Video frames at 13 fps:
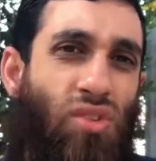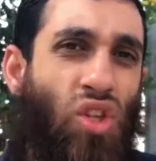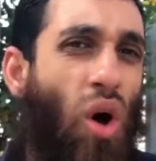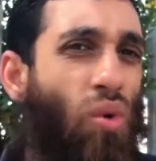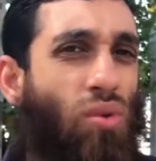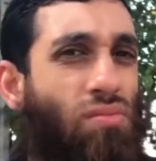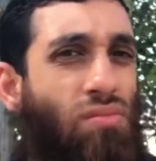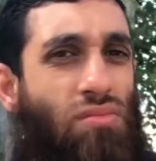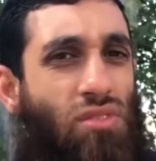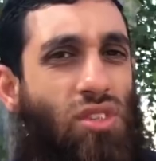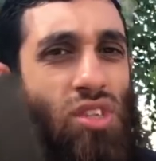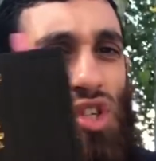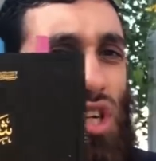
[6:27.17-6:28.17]
So,
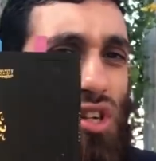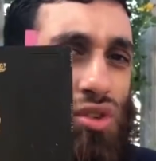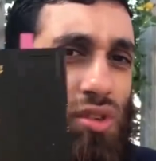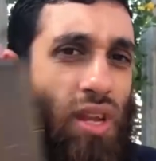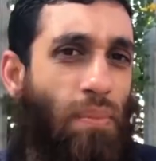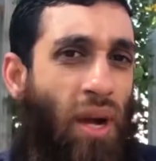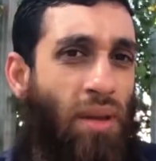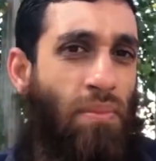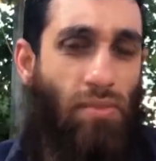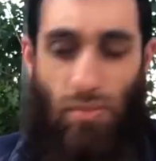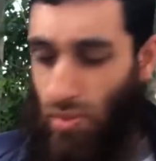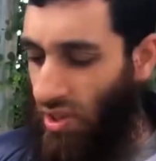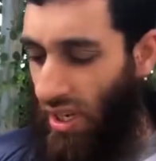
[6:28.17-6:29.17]
Sharh Sunnah by
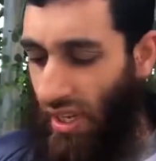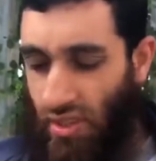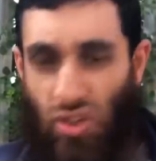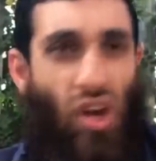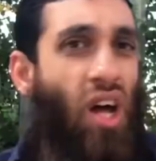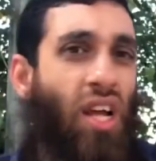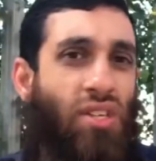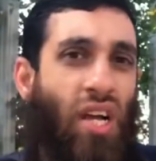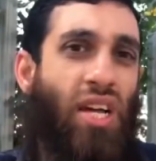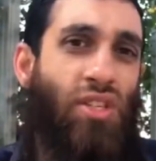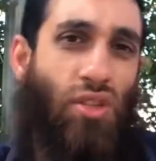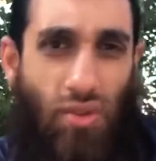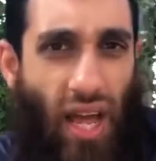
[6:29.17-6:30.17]
Imam al-Muzani. So I'd like to
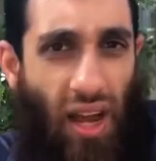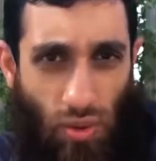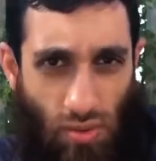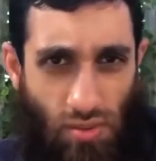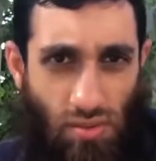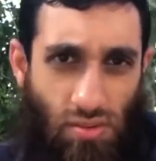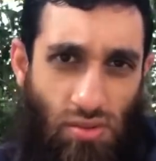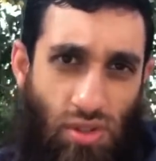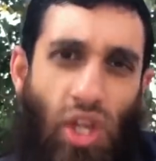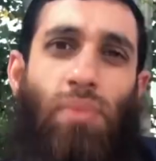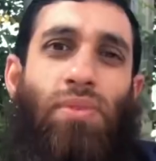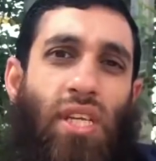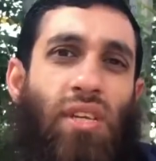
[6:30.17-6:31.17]
ask you now,
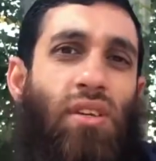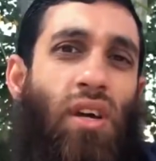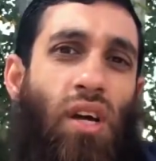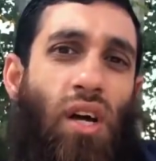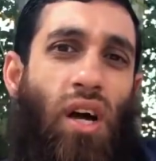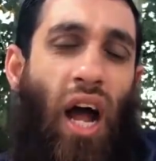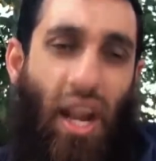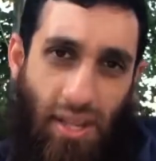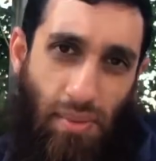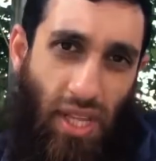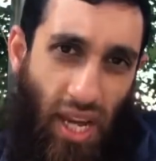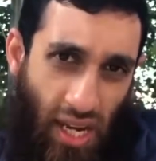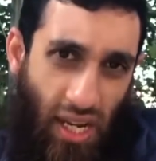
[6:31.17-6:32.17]
Shamsi and the
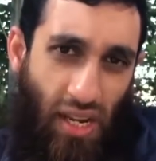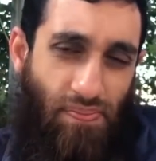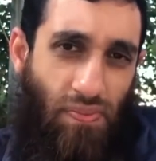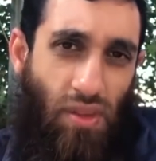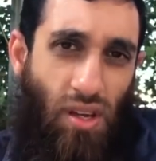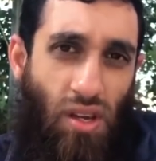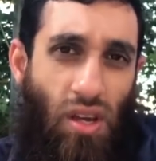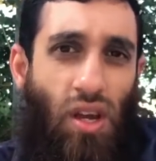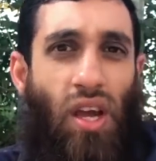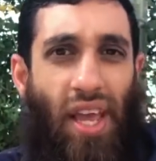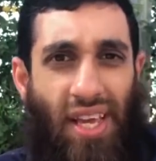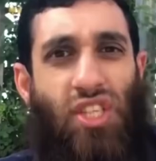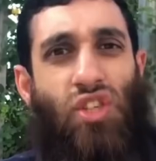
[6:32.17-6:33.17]
Madaakhilah,
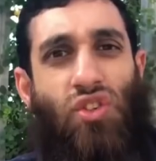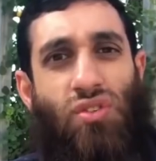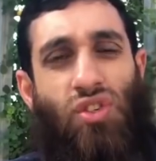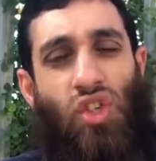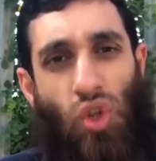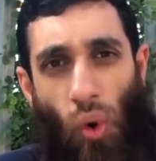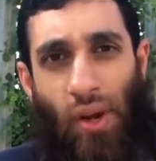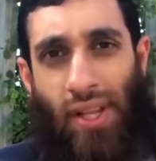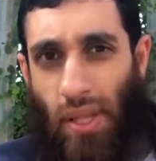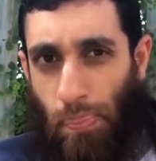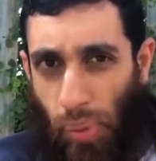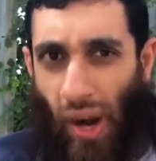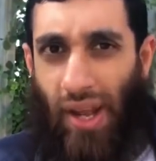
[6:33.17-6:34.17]
is shortening
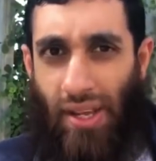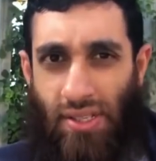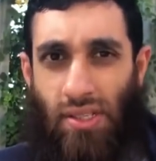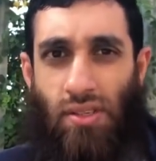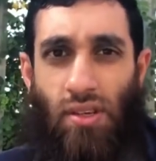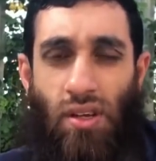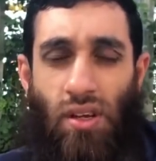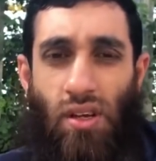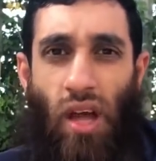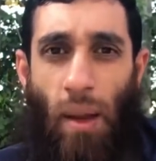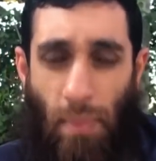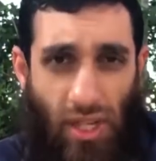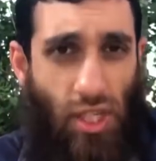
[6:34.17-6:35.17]
the prayers
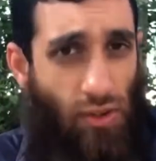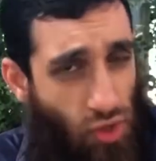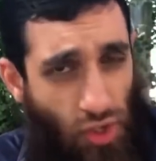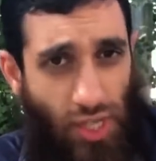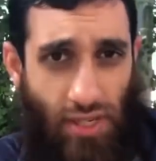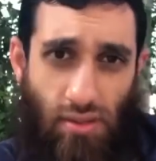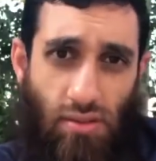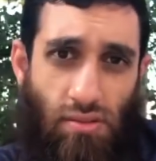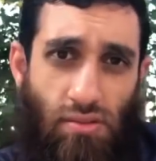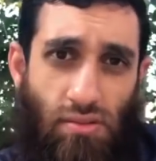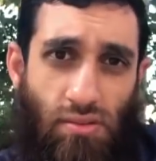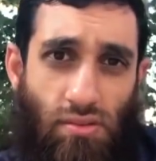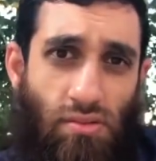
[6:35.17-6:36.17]
a matter of creed?
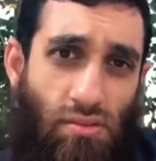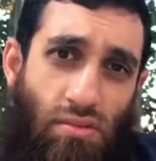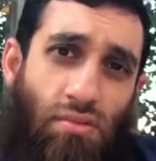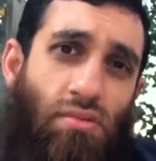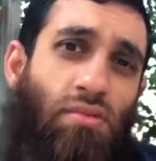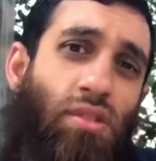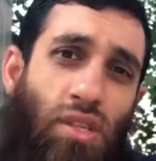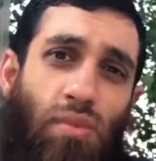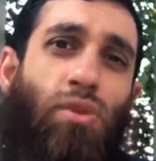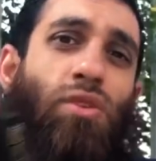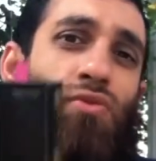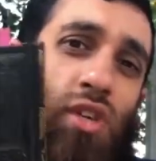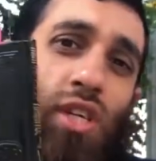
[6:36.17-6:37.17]
So the
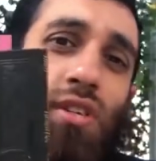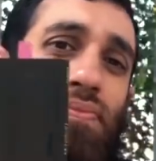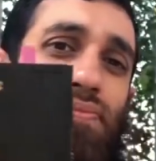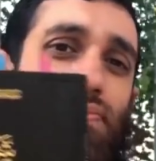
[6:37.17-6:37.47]
book of creed.